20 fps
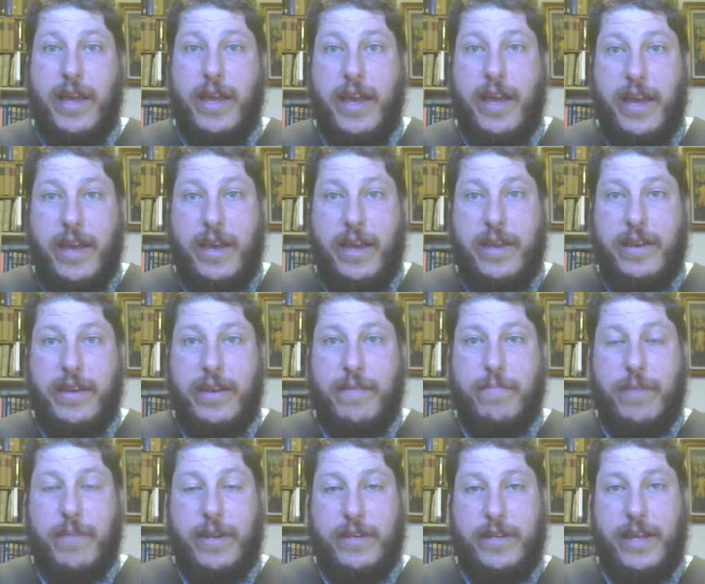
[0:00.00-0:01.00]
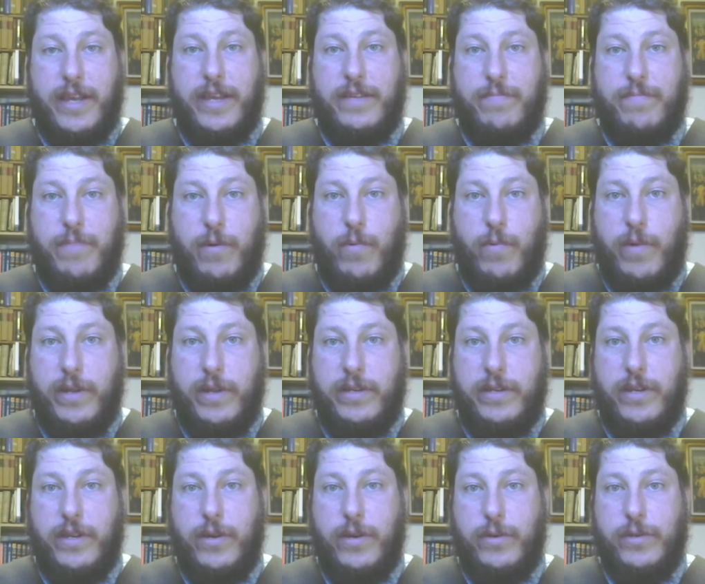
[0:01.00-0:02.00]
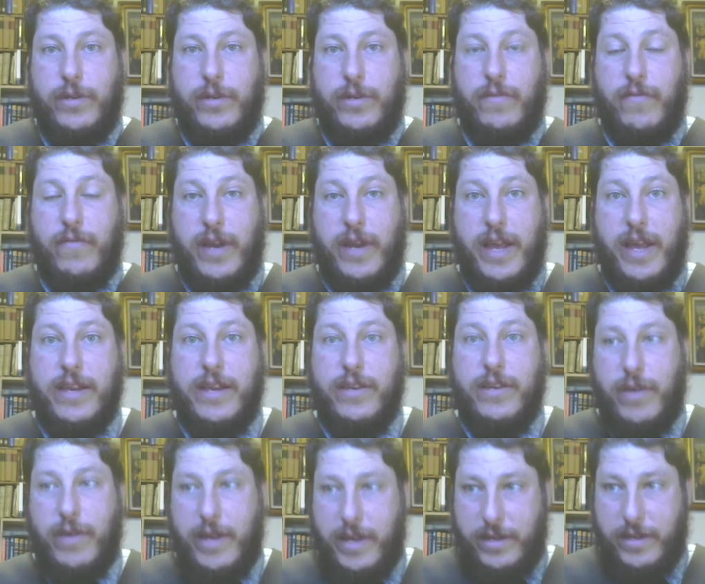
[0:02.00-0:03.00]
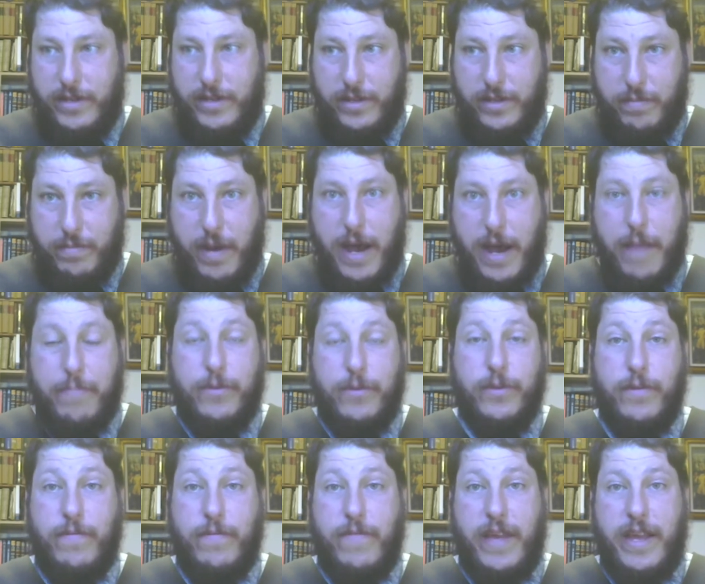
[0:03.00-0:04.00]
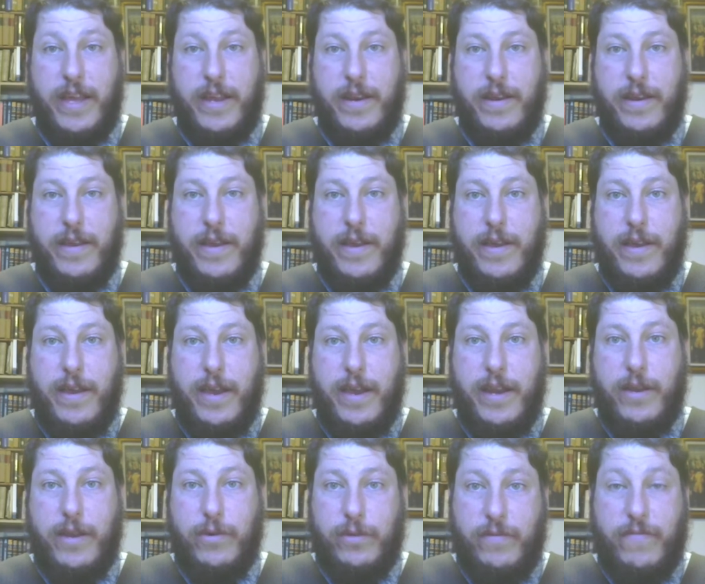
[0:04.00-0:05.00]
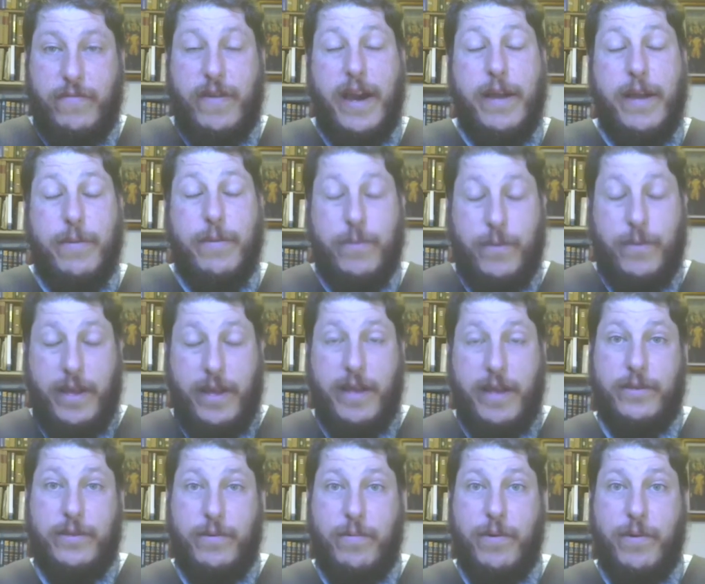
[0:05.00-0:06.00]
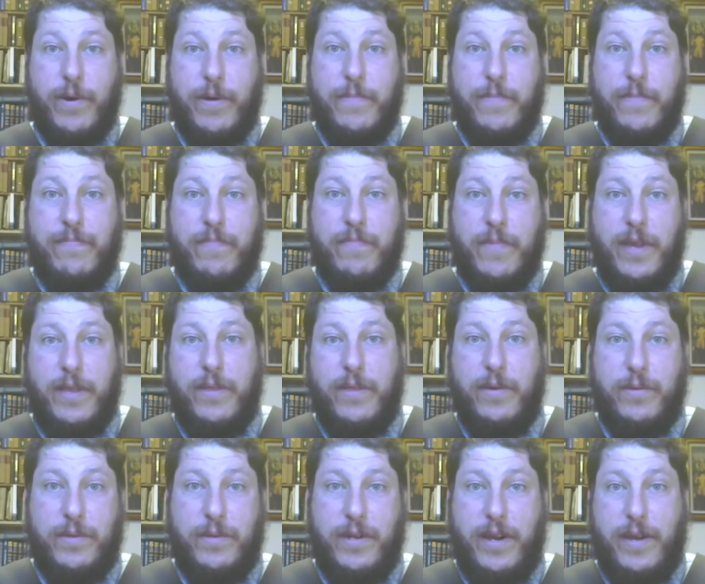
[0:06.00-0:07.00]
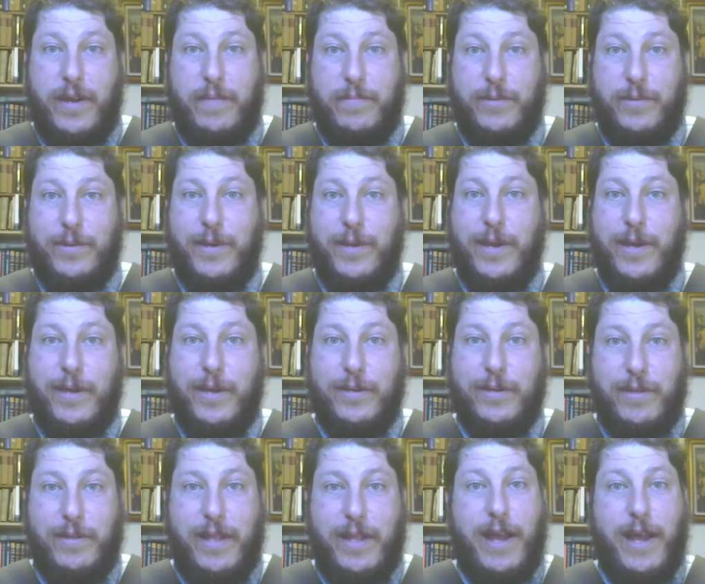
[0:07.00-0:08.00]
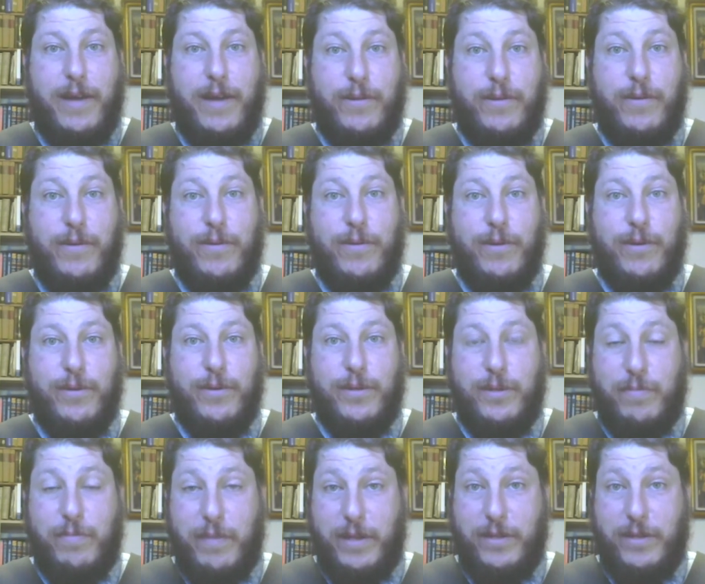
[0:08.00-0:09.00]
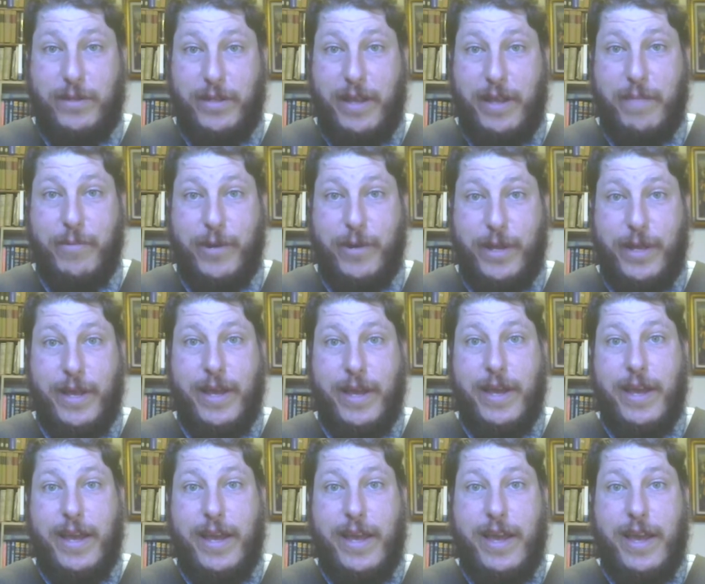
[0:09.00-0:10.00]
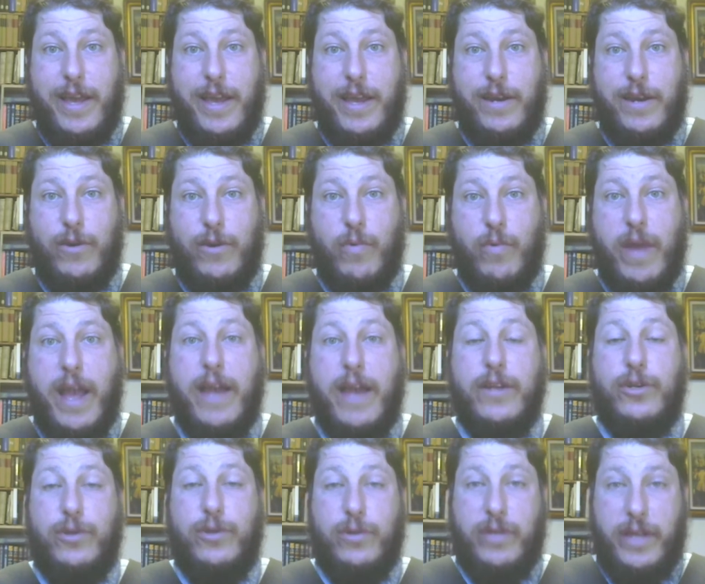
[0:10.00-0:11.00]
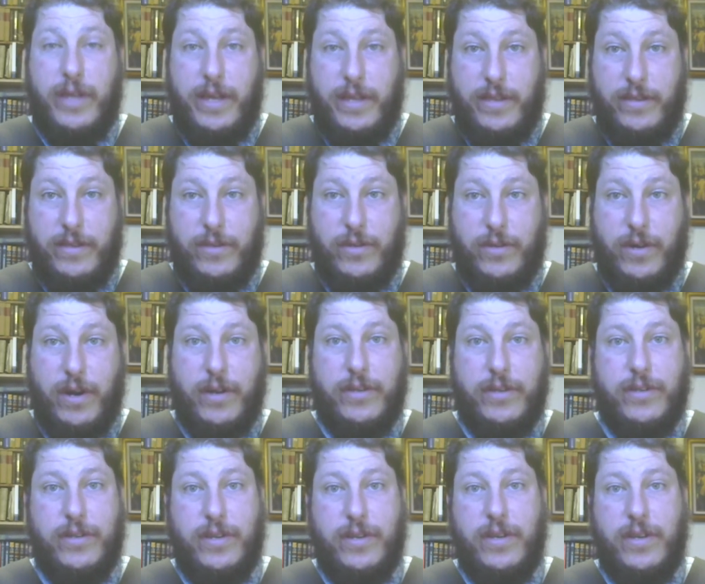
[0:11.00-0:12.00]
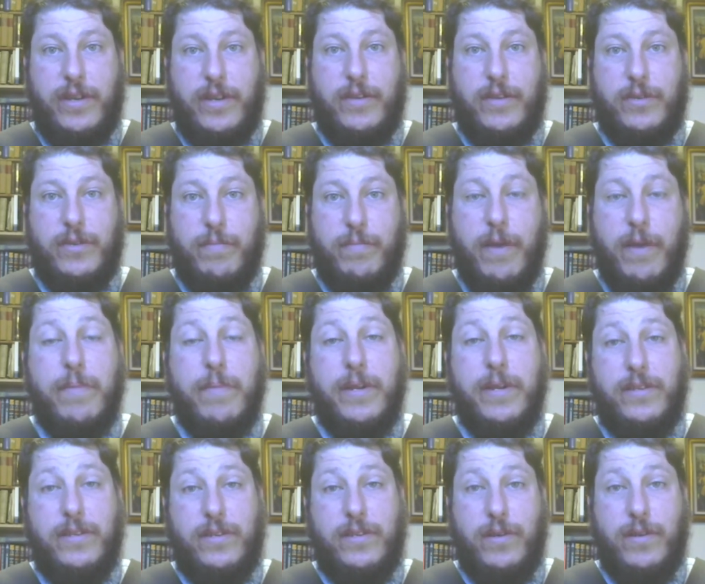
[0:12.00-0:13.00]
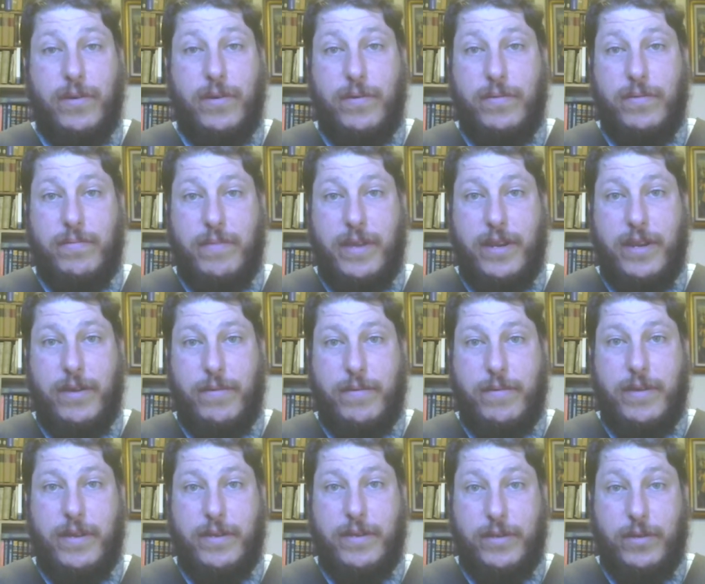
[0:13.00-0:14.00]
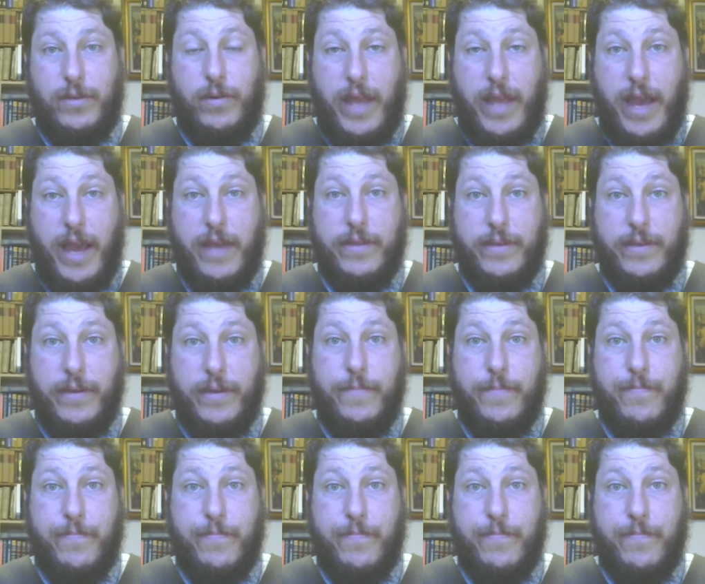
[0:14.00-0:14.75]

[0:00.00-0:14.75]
And it, but it takes, but once it goes into the vernacular, it hits this popular vein and it goes viral, as it were, in those times. So now Luther is this big celebrity, and gradually this starts to you know spread. But he's still you know he's still Catholic.